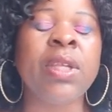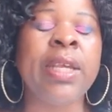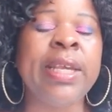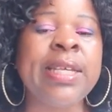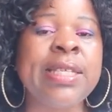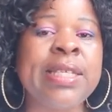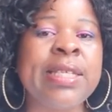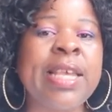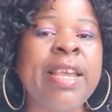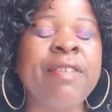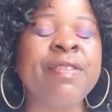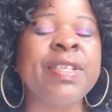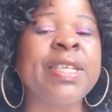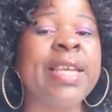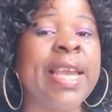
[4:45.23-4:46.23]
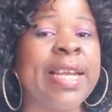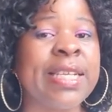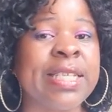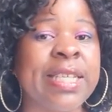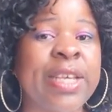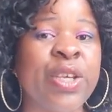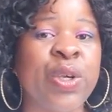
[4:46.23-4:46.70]
Is safety and
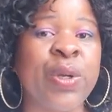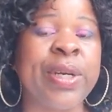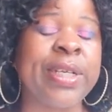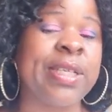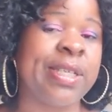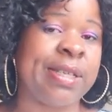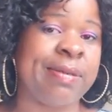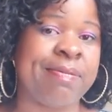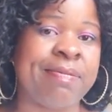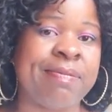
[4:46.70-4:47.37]
security